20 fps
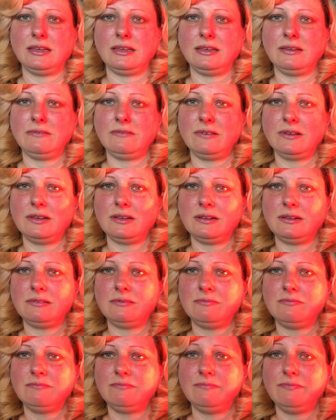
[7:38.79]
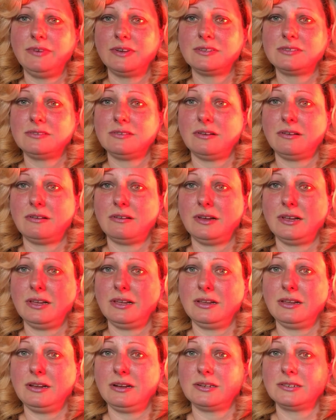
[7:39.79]
it will fix your
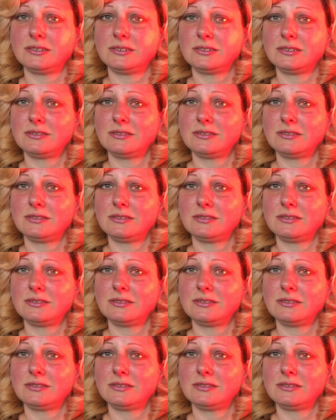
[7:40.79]
ear